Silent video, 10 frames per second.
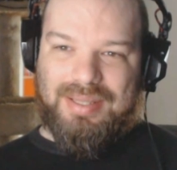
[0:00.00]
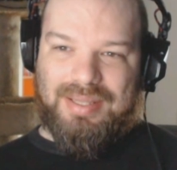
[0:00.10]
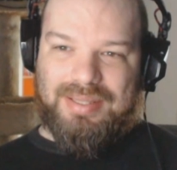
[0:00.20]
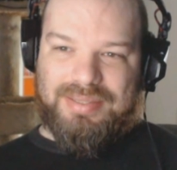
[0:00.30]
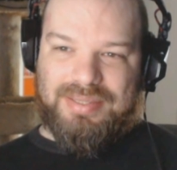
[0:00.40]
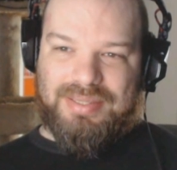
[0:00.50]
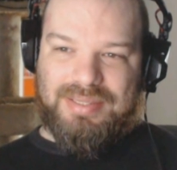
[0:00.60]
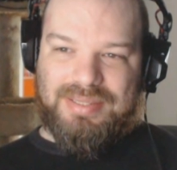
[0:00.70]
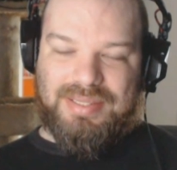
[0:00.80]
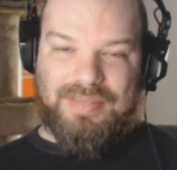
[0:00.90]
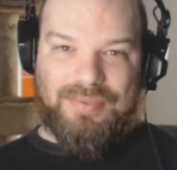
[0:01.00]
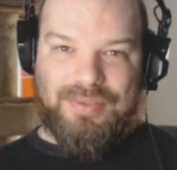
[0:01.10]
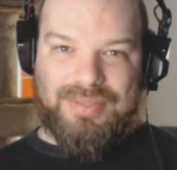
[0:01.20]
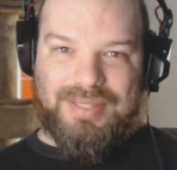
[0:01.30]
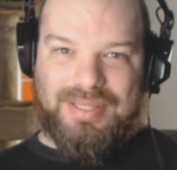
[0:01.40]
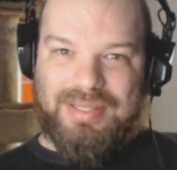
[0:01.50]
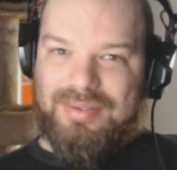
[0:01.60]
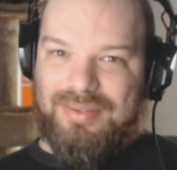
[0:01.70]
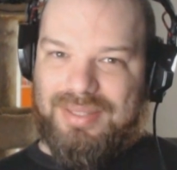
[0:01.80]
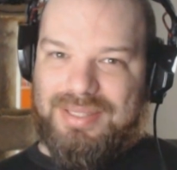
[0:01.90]
it's difficult to
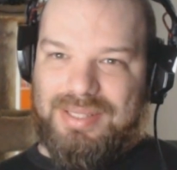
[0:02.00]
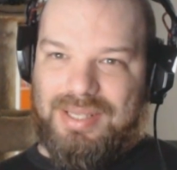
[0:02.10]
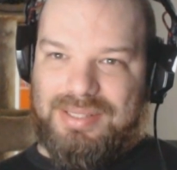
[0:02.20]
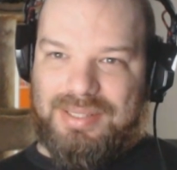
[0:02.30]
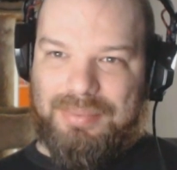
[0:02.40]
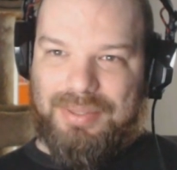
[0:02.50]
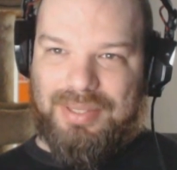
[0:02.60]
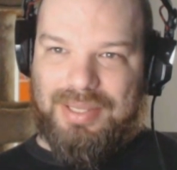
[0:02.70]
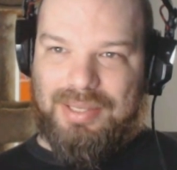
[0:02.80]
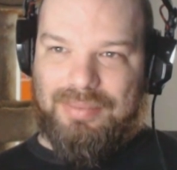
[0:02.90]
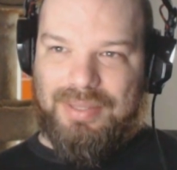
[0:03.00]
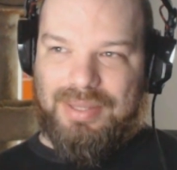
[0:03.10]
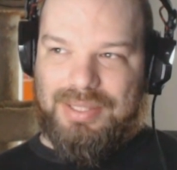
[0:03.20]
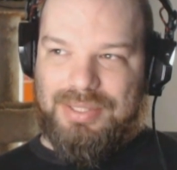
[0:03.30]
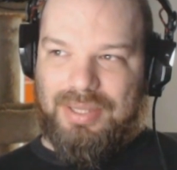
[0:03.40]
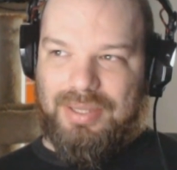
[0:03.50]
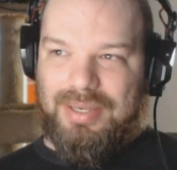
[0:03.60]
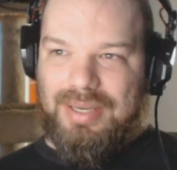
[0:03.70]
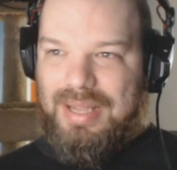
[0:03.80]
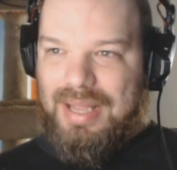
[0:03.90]
get all these guys communicating with each
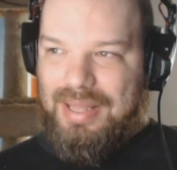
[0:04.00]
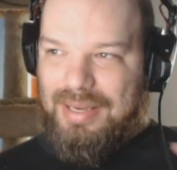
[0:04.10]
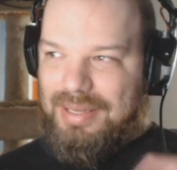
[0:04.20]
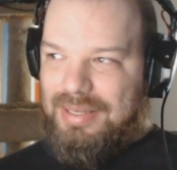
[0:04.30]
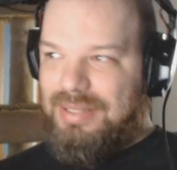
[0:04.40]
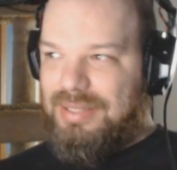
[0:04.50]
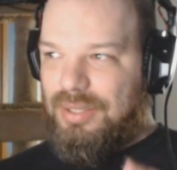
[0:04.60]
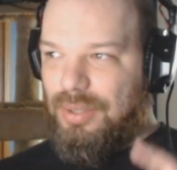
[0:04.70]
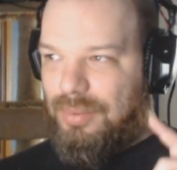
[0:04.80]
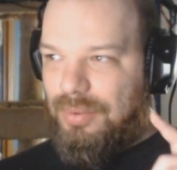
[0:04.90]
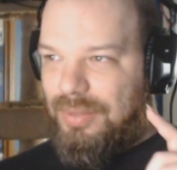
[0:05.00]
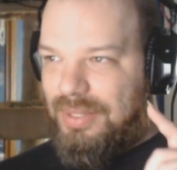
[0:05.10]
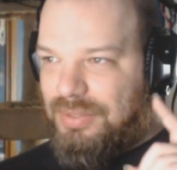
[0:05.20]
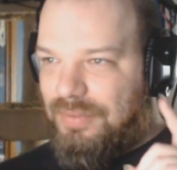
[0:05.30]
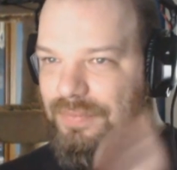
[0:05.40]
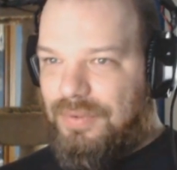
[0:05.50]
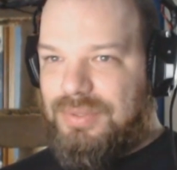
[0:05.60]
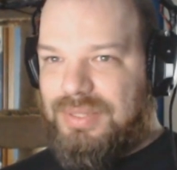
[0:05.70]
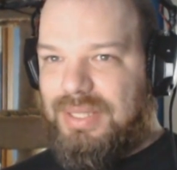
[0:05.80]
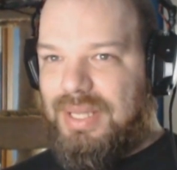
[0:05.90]
other, and I need to go into
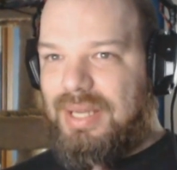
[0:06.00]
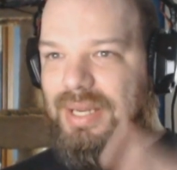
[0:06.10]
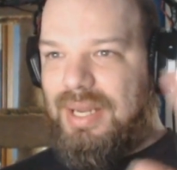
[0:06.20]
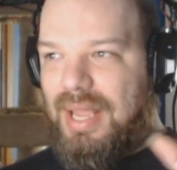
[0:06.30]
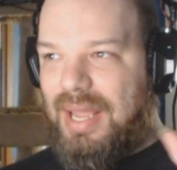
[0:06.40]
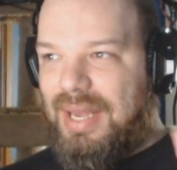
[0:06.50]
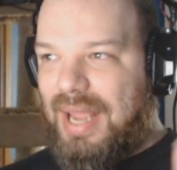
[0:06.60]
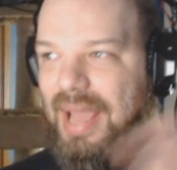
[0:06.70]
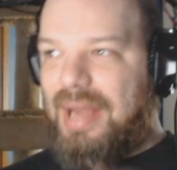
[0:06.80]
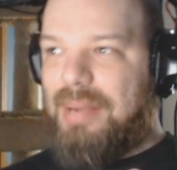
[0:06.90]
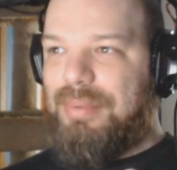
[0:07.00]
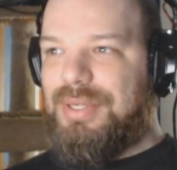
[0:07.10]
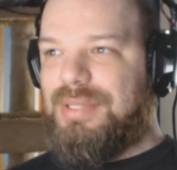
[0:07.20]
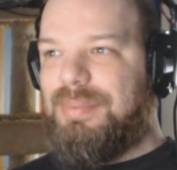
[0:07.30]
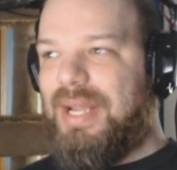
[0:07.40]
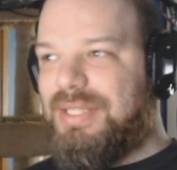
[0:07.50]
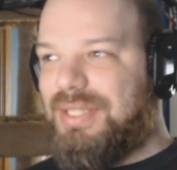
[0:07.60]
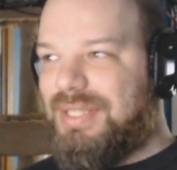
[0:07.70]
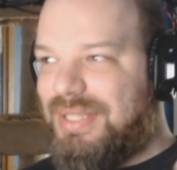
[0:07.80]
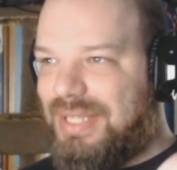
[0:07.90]
Fuzzy Edit and add a merge
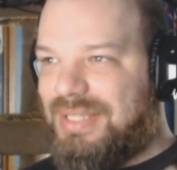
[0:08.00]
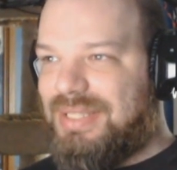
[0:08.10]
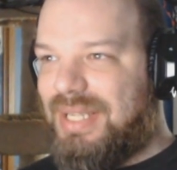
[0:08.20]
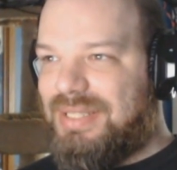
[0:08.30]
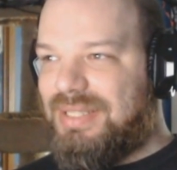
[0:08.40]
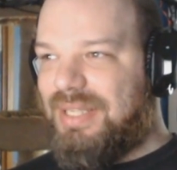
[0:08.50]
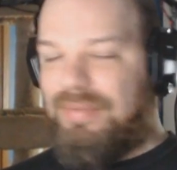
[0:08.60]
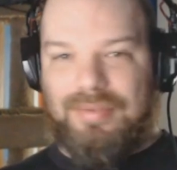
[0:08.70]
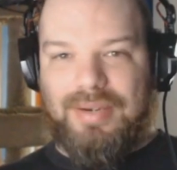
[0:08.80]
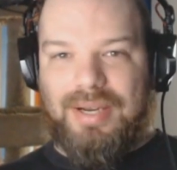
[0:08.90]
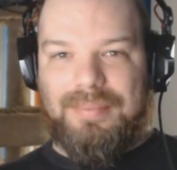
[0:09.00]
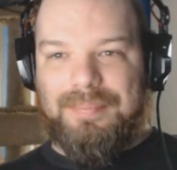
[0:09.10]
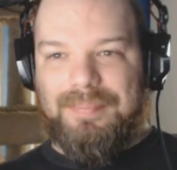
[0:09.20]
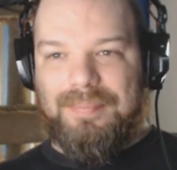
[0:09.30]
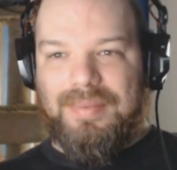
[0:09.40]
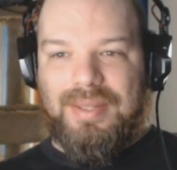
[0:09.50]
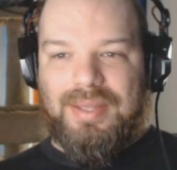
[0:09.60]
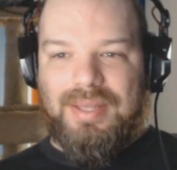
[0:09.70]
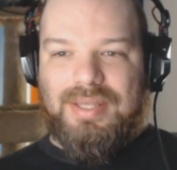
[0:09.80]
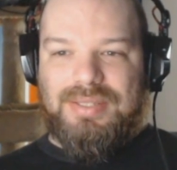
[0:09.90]
patch and test that stuff around.
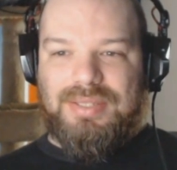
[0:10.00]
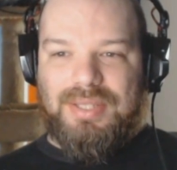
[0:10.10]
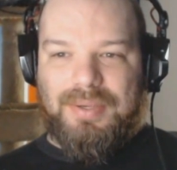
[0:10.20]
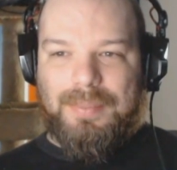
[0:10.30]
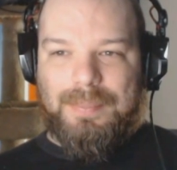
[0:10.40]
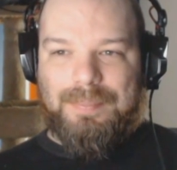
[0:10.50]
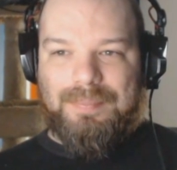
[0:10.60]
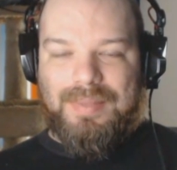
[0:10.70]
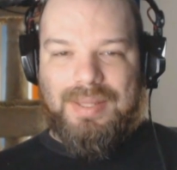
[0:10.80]
So